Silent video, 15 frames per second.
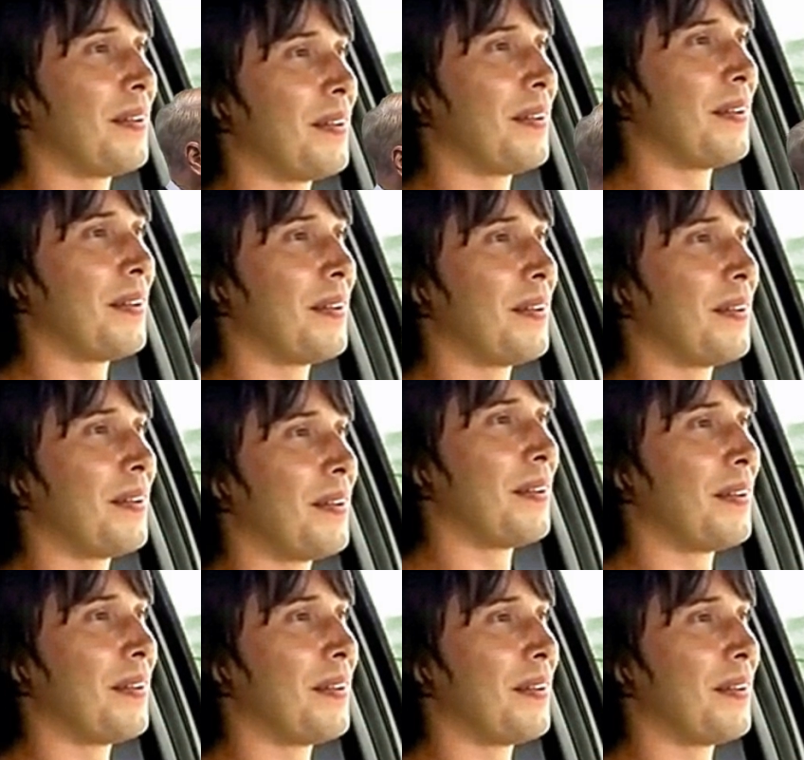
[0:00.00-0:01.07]
talking
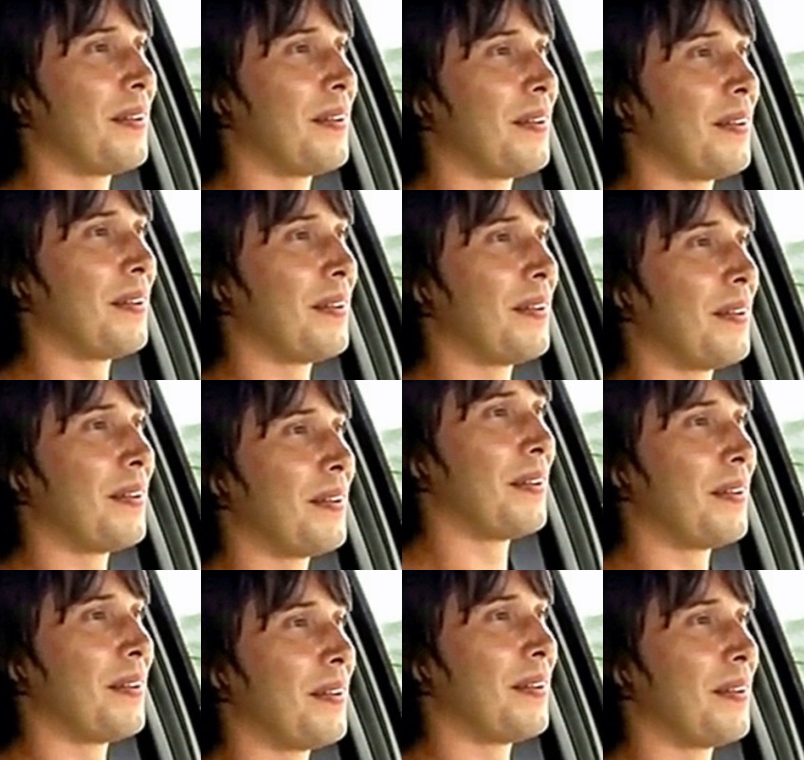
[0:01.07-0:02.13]
about, keep
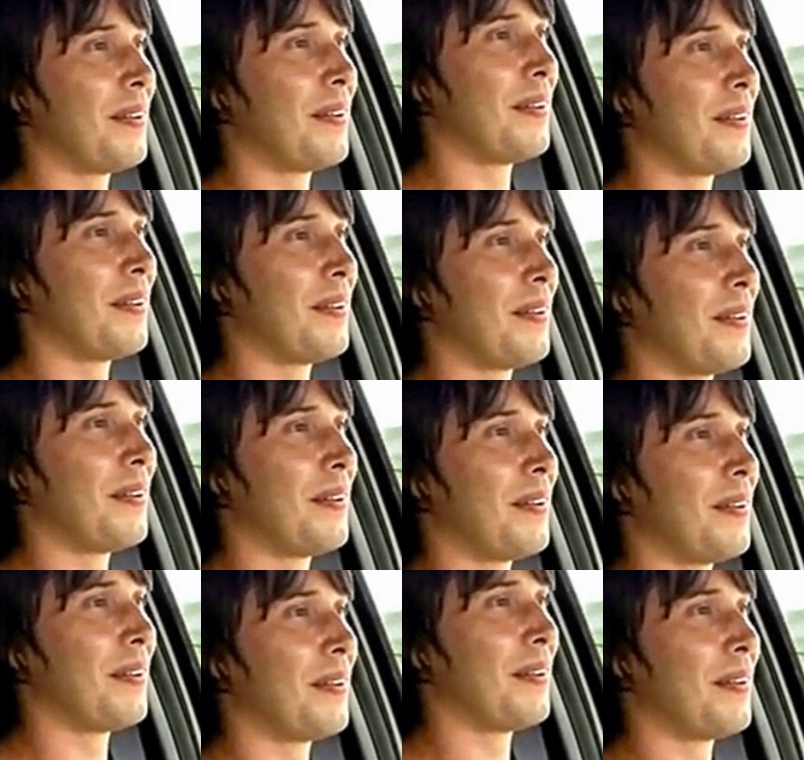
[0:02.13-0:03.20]
taking notes
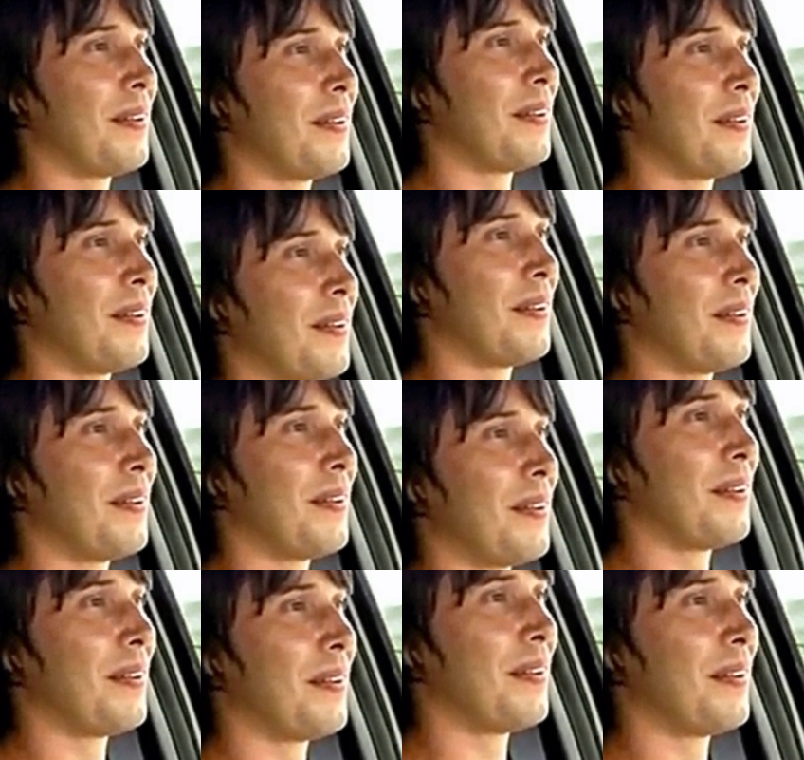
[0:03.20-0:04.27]
because you're exposing